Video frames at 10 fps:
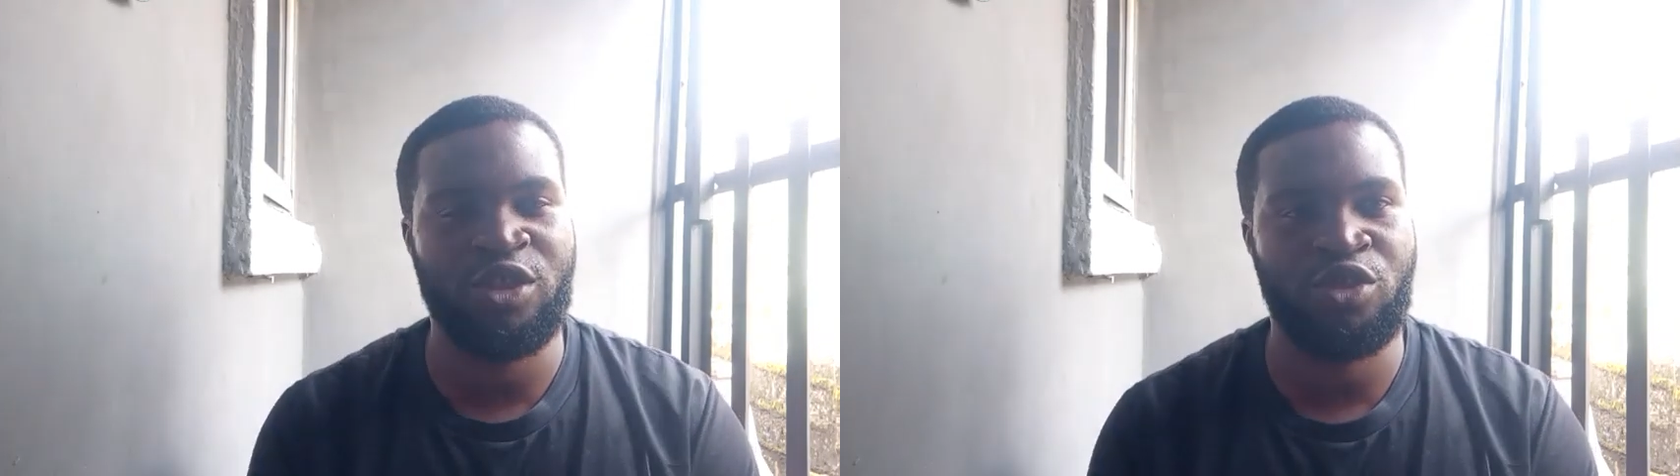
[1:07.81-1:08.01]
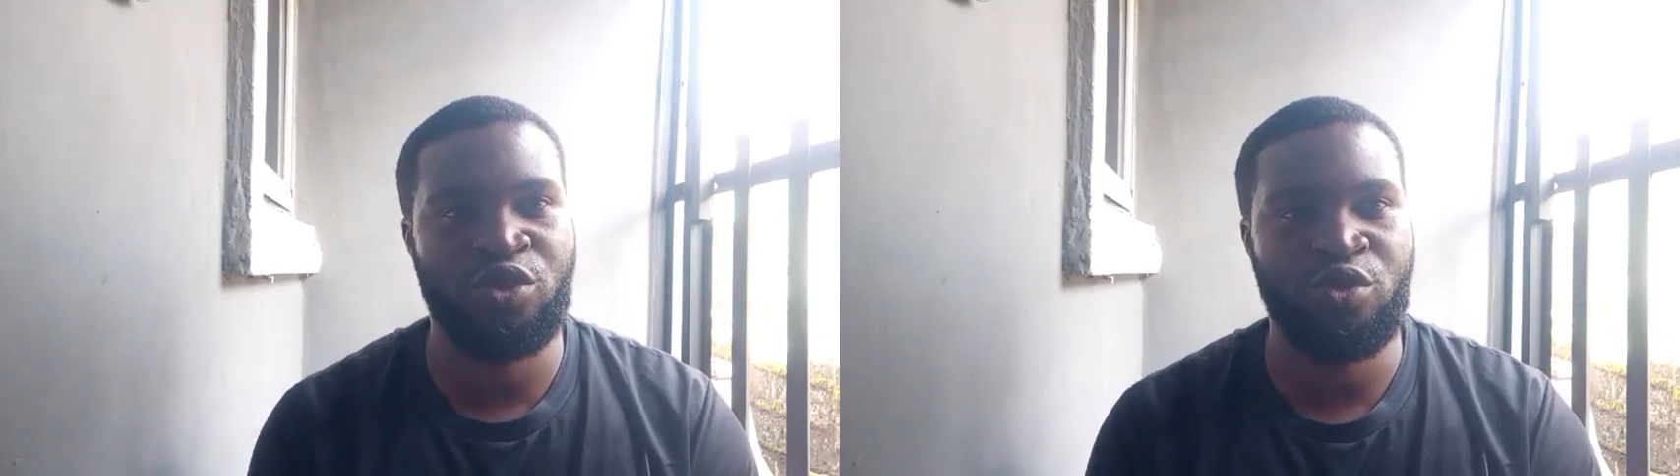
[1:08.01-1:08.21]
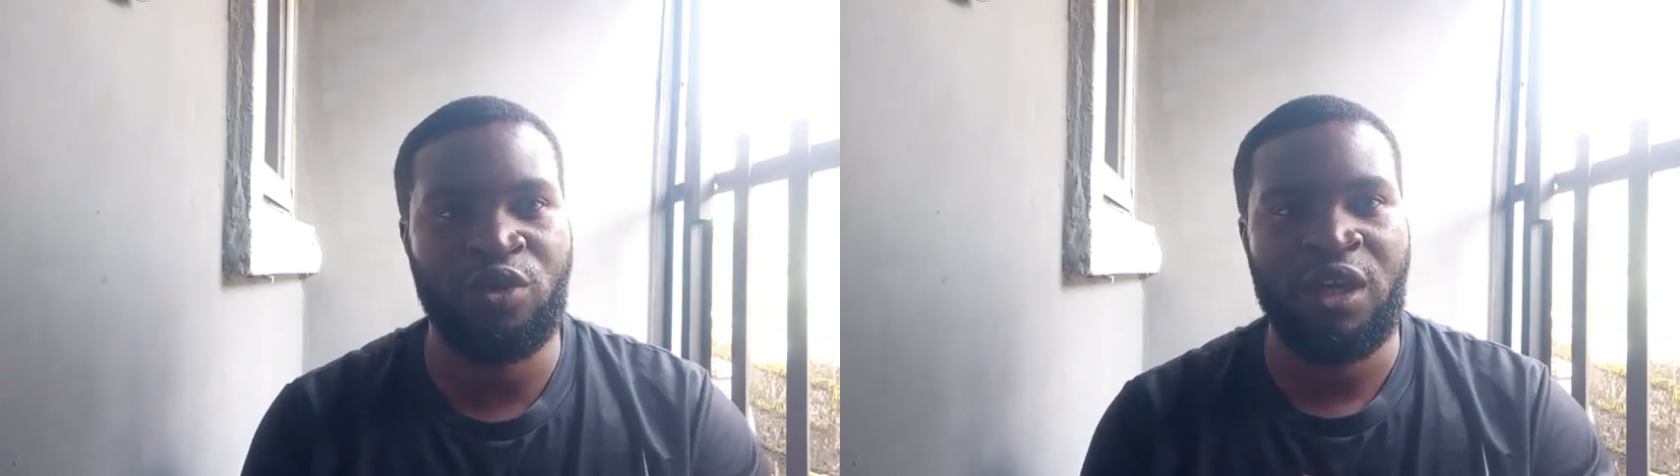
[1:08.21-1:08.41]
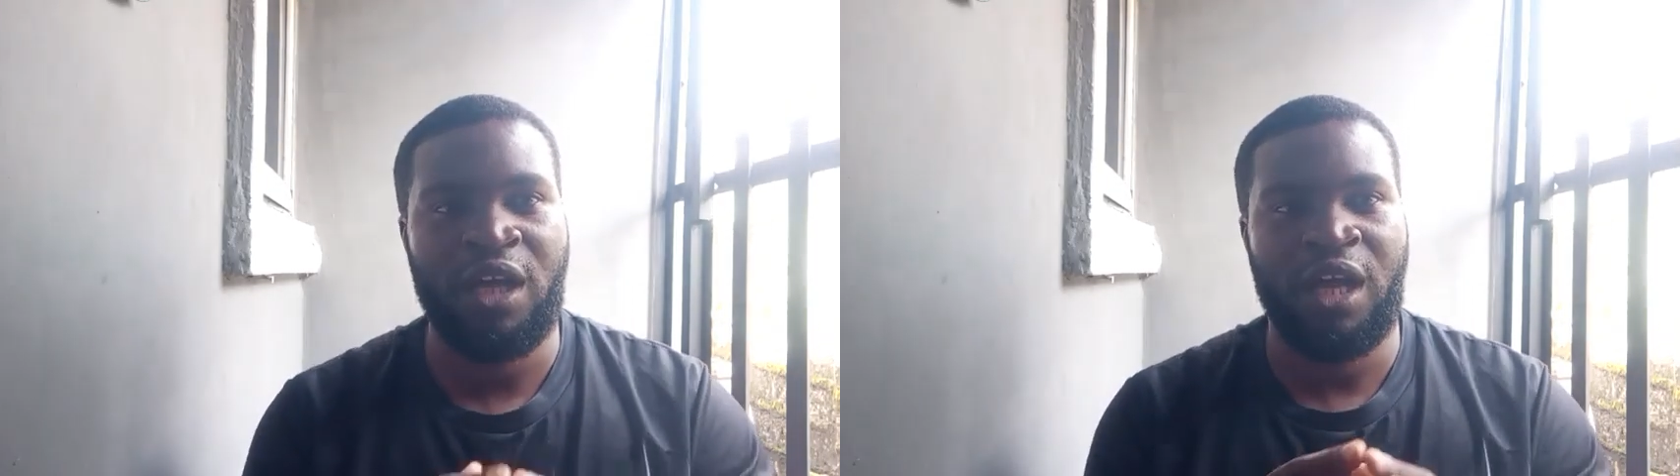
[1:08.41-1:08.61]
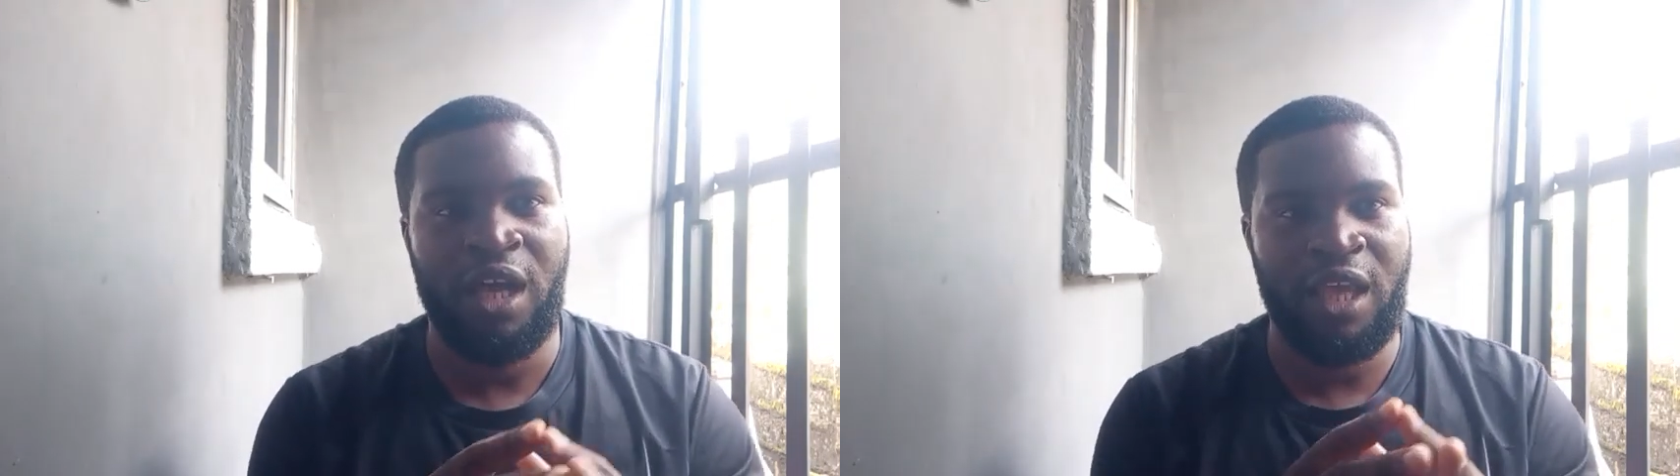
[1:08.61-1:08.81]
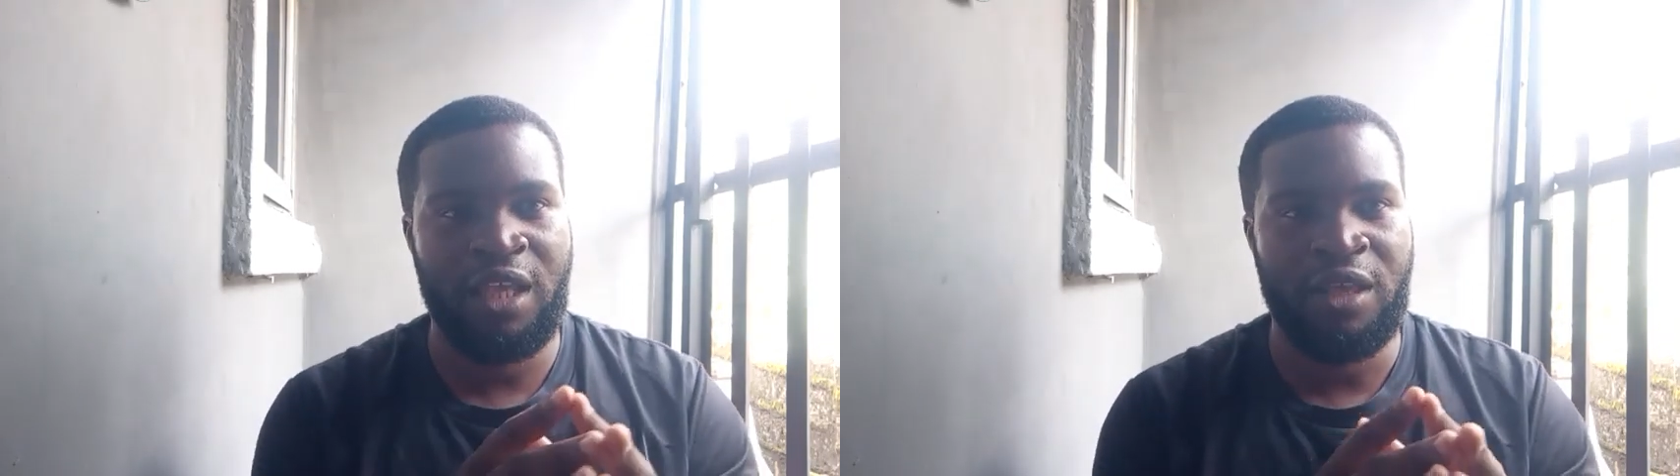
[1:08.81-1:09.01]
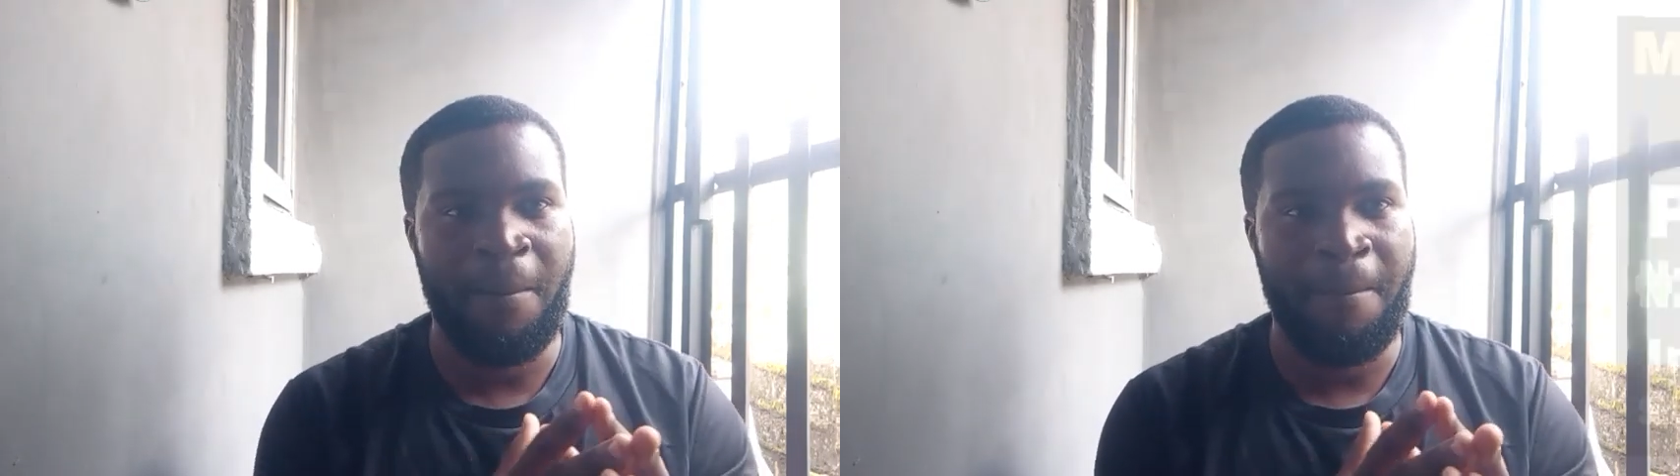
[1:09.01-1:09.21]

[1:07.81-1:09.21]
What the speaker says: into a